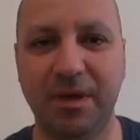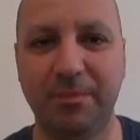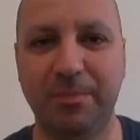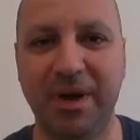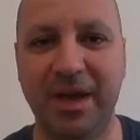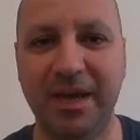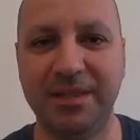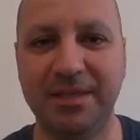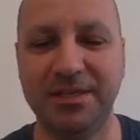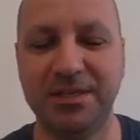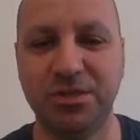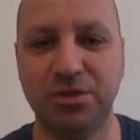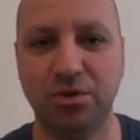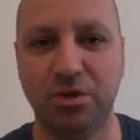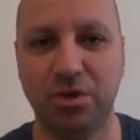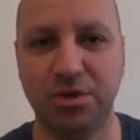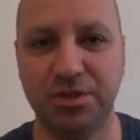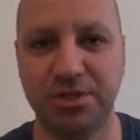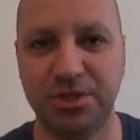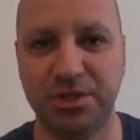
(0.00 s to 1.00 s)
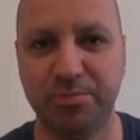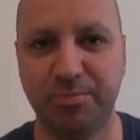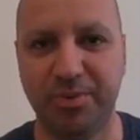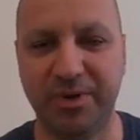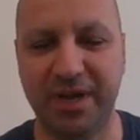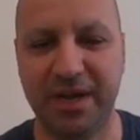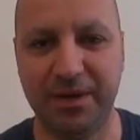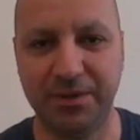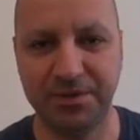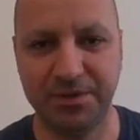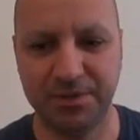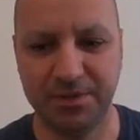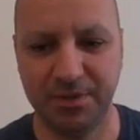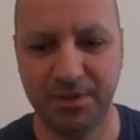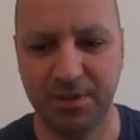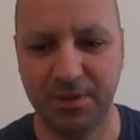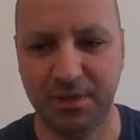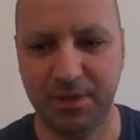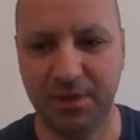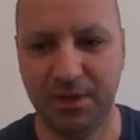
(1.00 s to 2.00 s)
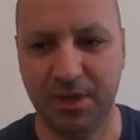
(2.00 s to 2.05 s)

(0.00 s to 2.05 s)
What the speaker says: I buy this sauce at Sprouts.